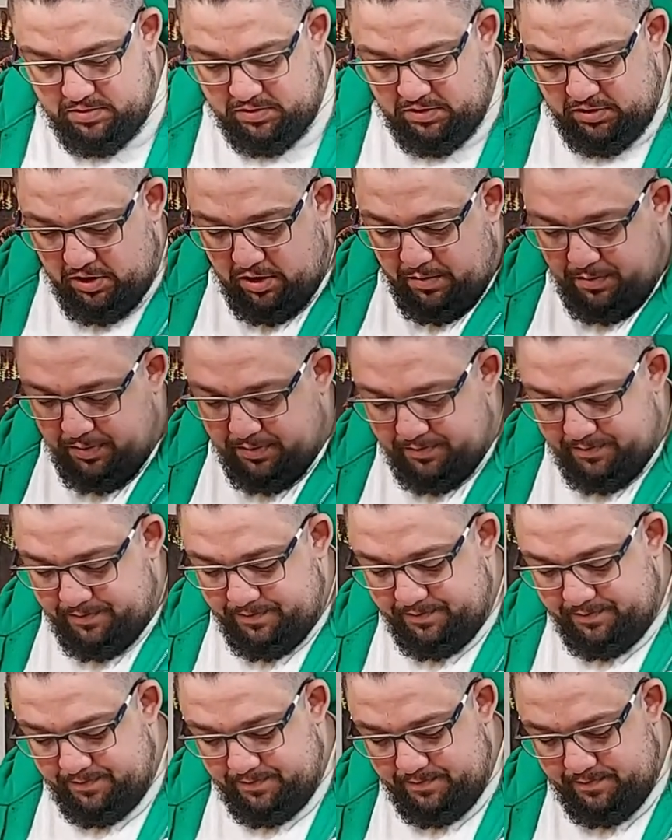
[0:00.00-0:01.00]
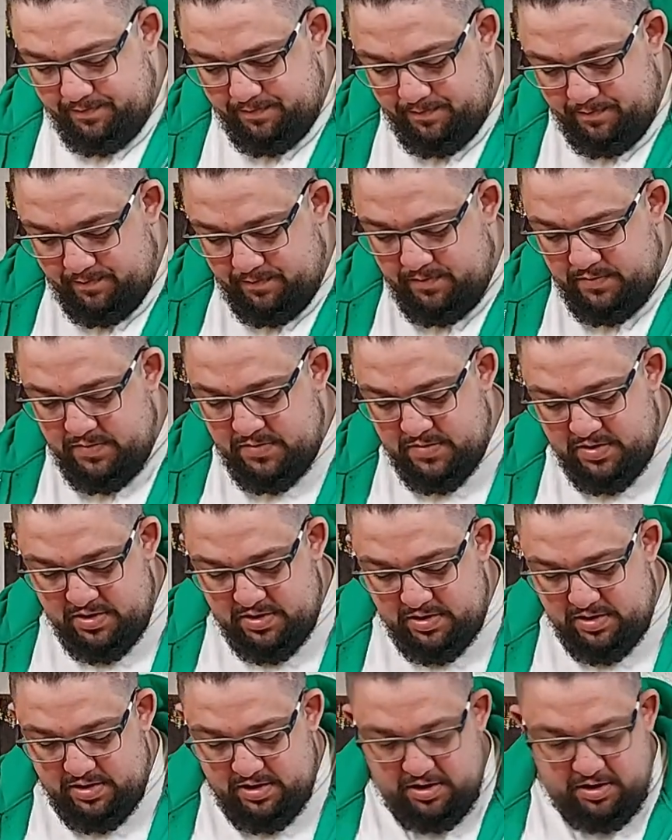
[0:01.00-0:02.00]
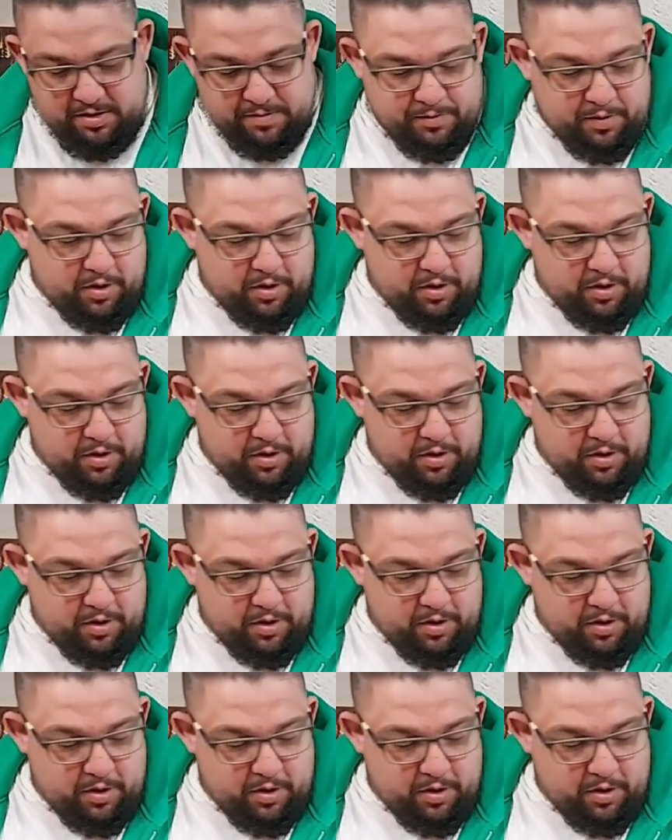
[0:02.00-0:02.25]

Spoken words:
the top and the